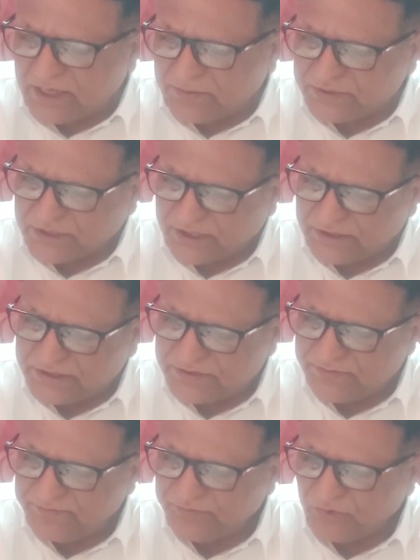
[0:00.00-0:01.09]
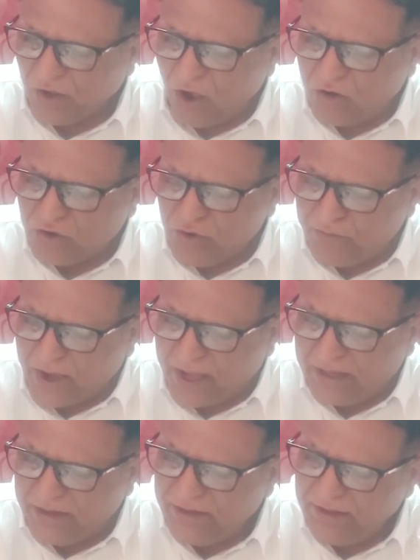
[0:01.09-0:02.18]
substance.
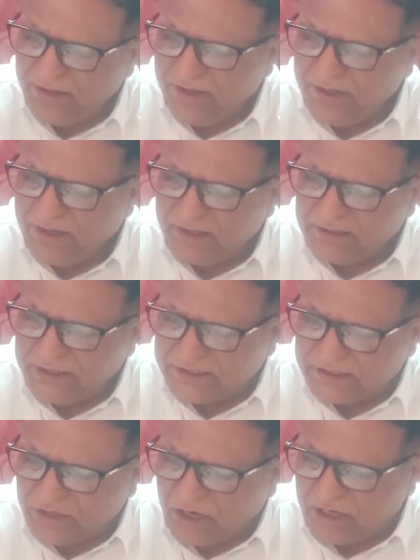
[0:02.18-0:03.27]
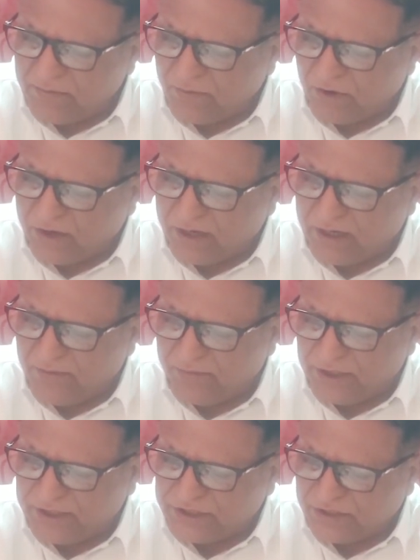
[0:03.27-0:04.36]
Occupier, this is not important
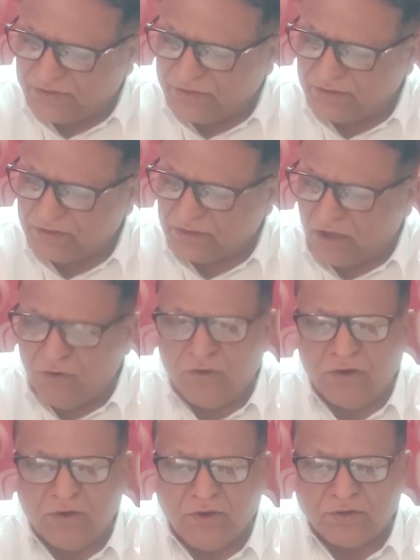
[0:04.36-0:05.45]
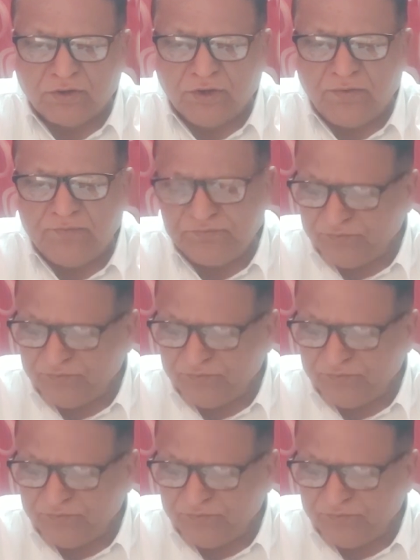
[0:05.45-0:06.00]
definition. Now we will go to